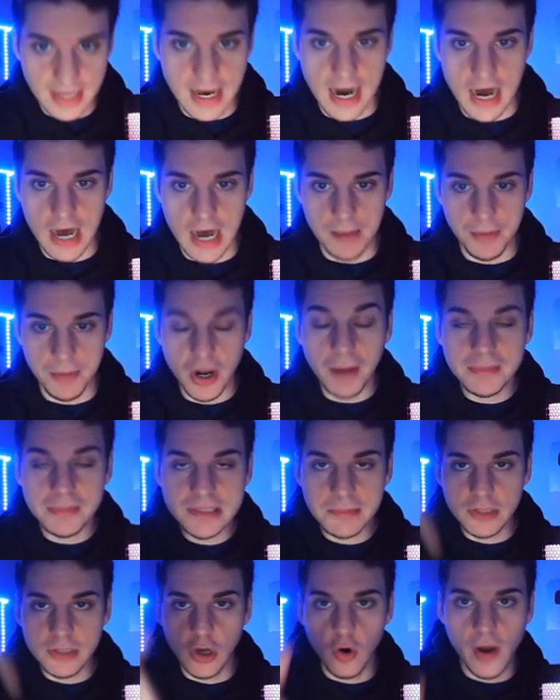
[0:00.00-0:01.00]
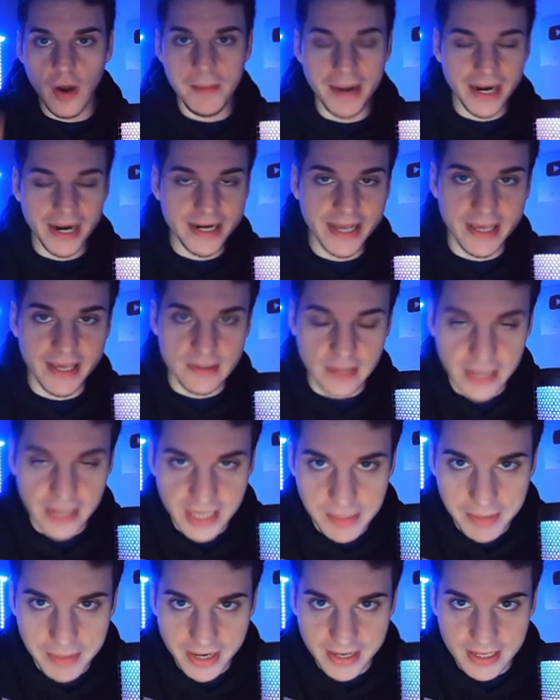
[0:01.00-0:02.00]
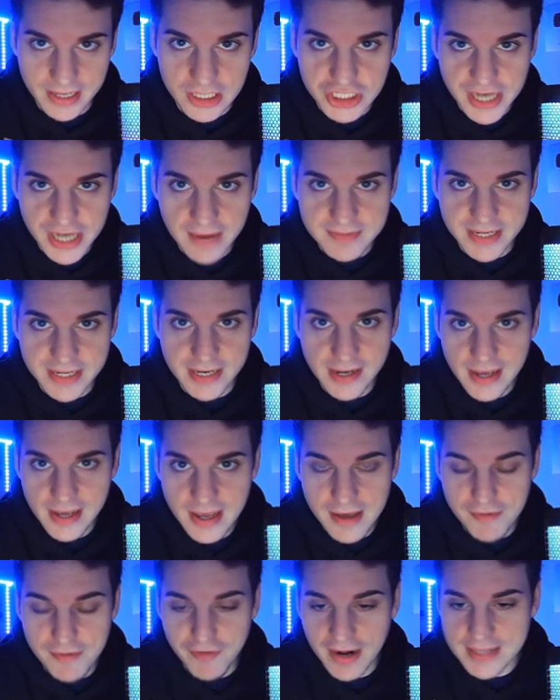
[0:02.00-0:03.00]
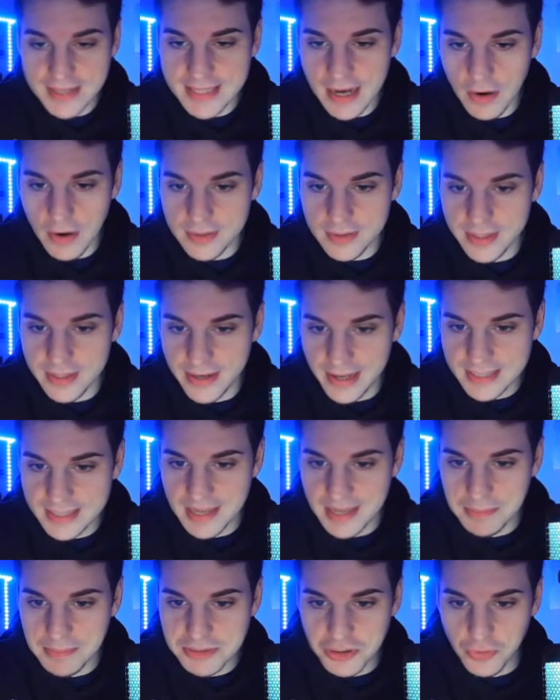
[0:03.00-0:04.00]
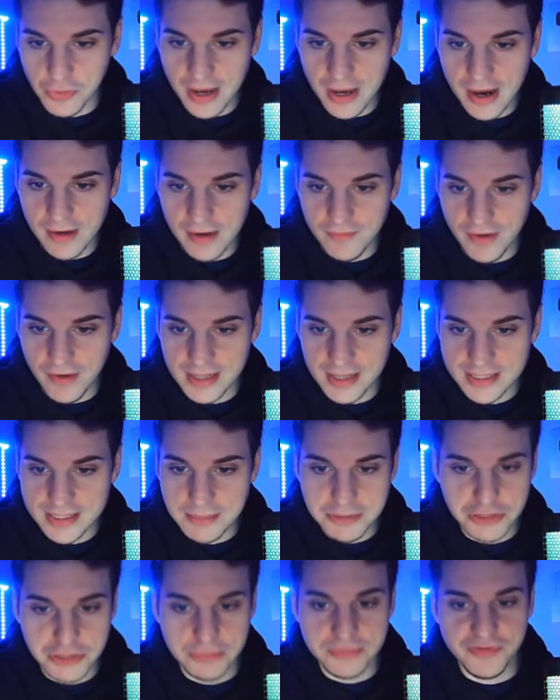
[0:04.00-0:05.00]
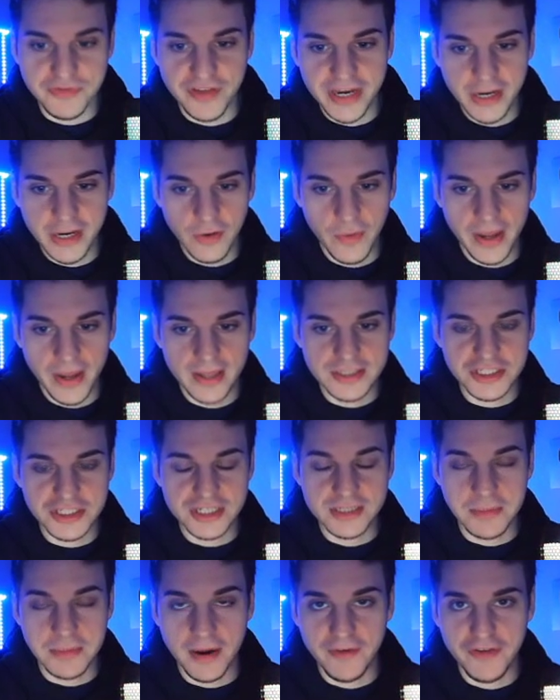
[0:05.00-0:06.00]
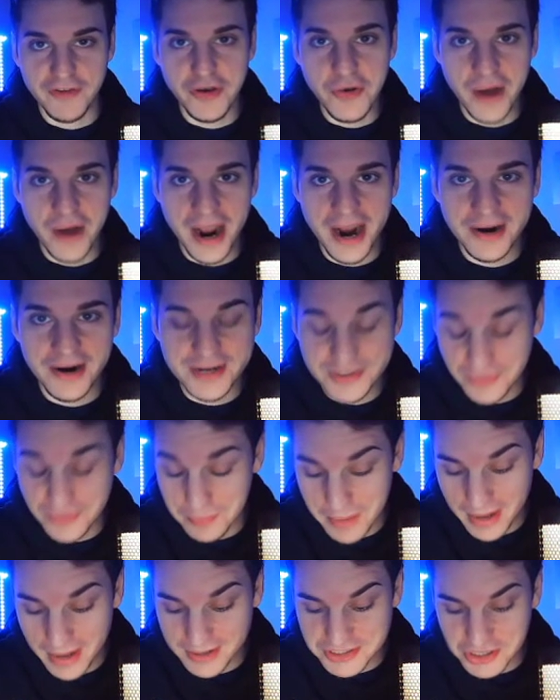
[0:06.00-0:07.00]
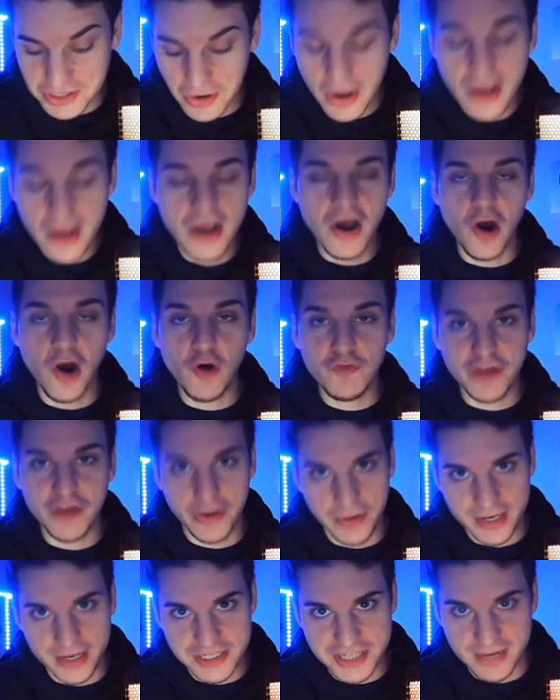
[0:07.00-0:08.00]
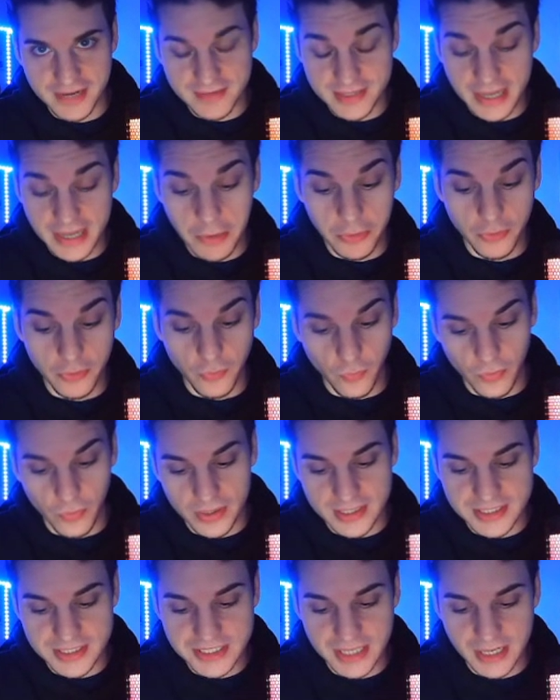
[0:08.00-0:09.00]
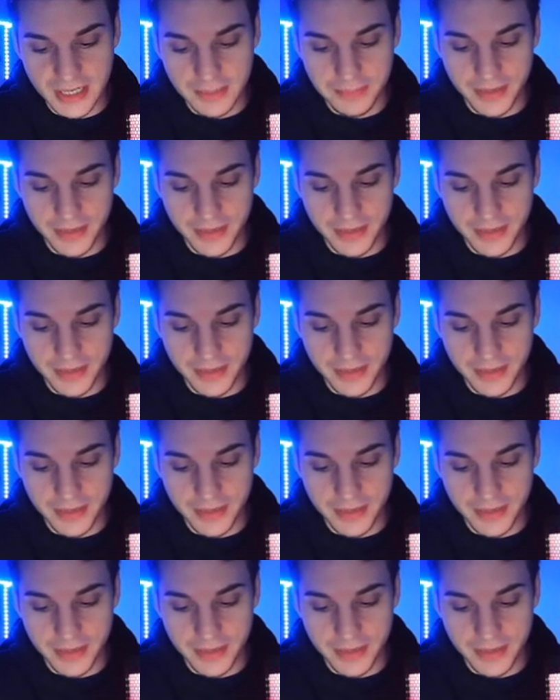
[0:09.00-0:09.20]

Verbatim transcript: Um, comment down below. Am I going to get lucky? Am I going to get shafted? Find out on the next episode of uh, D B Zoom's video in just about a few hours from now. So hopefully I don't get shafted. That would really suck.